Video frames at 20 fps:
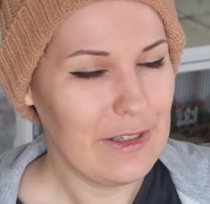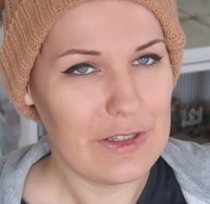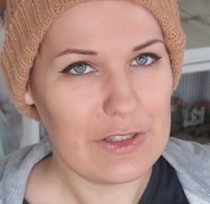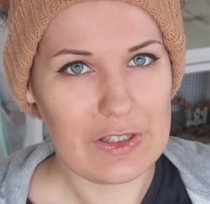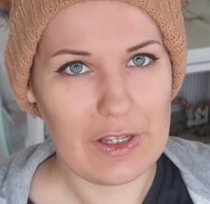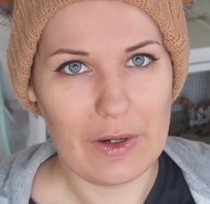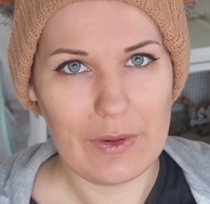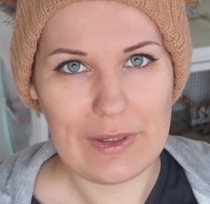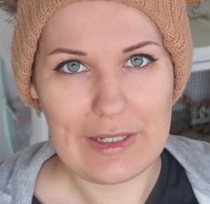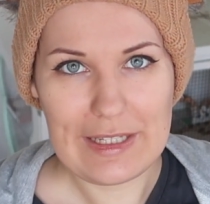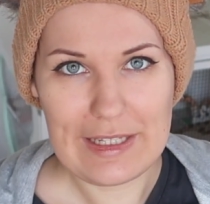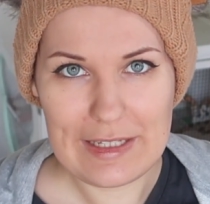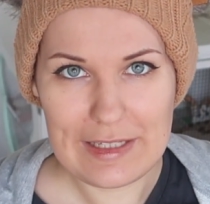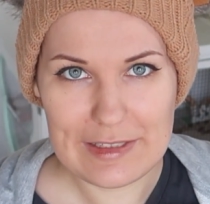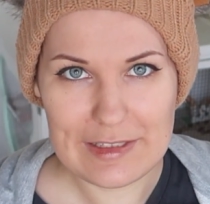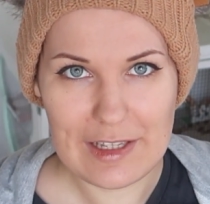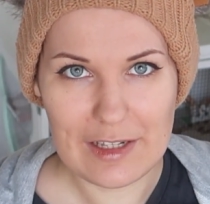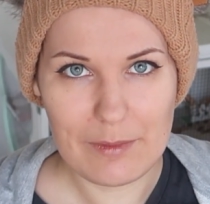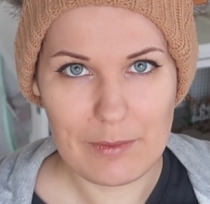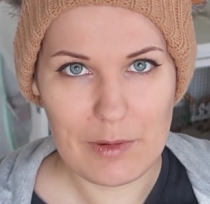So
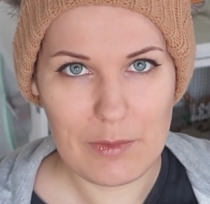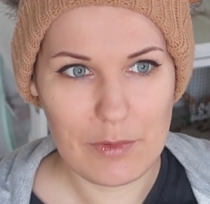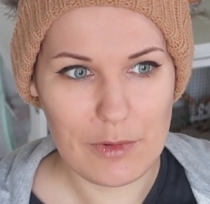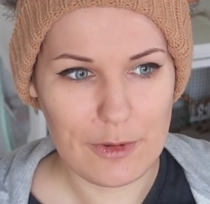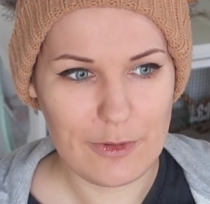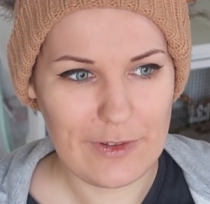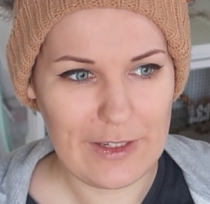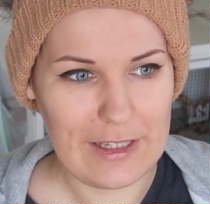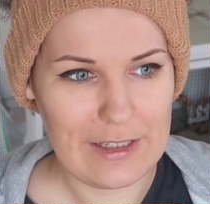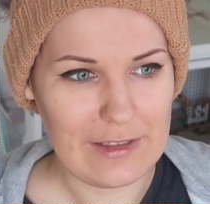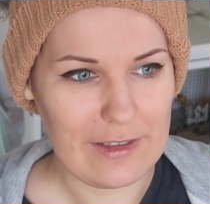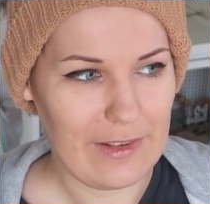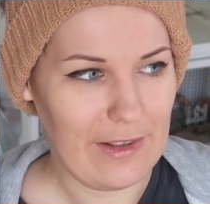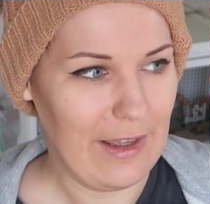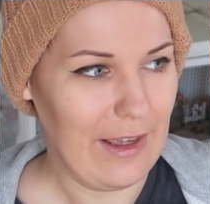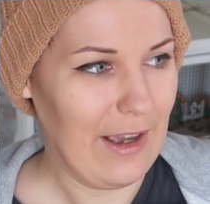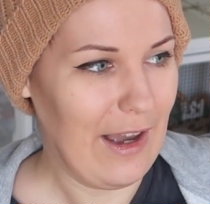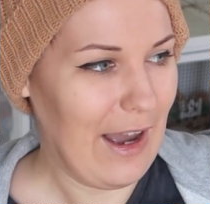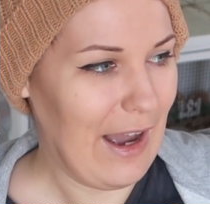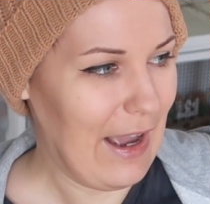he's going to be moving into
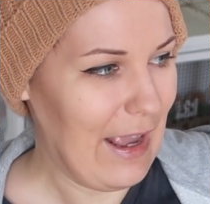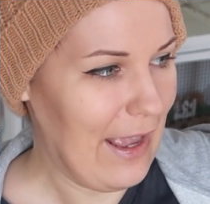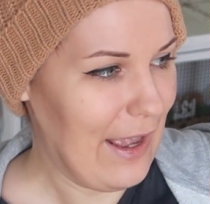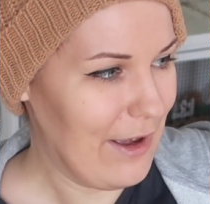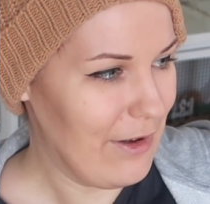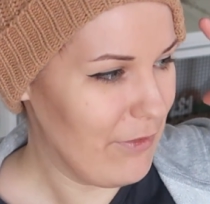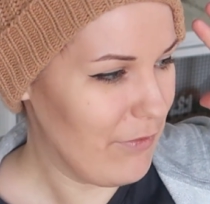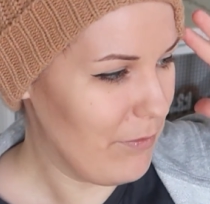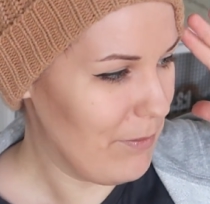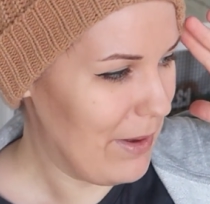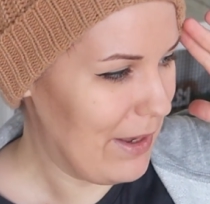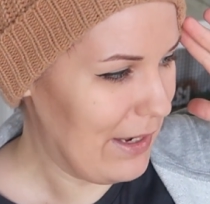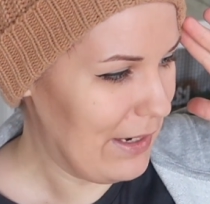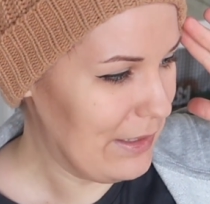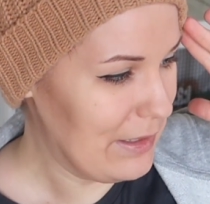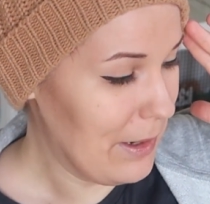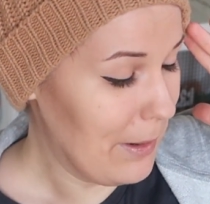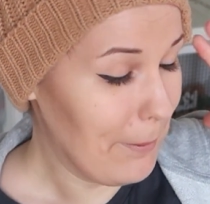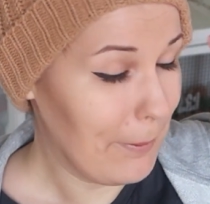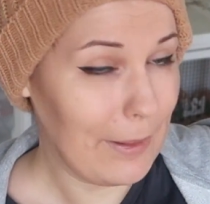there. I have
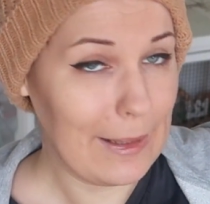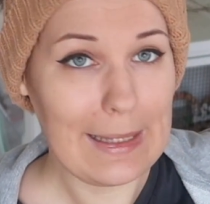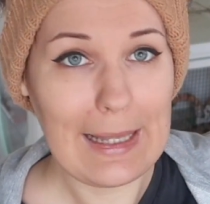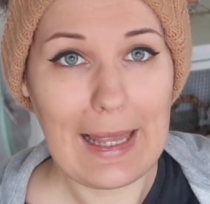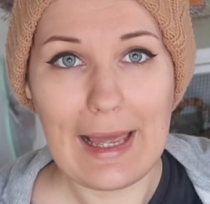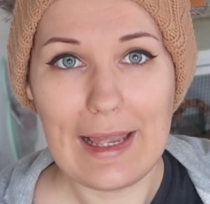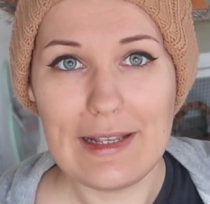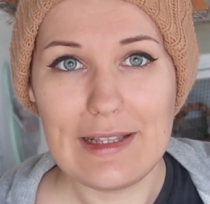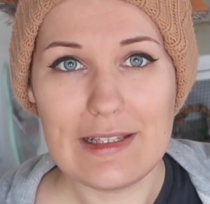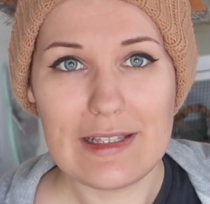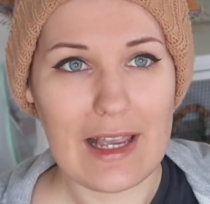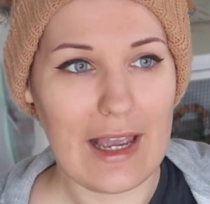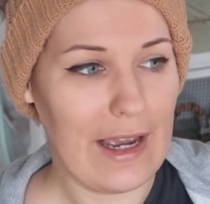made plans.